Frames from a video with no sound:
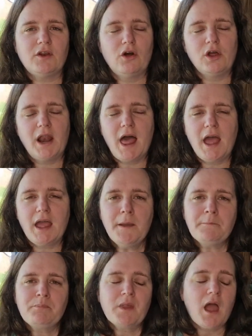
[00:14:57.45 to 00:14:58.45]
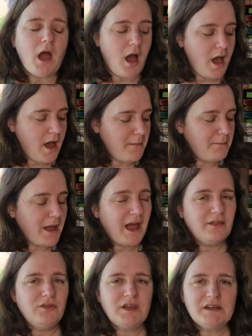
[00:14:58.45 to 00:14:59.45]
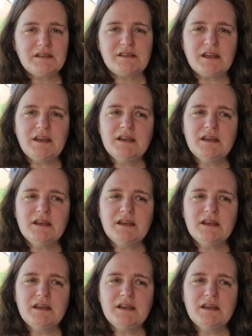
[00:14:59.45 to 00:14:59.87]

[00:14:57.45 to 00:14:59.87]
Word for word: Langlais. Um, and this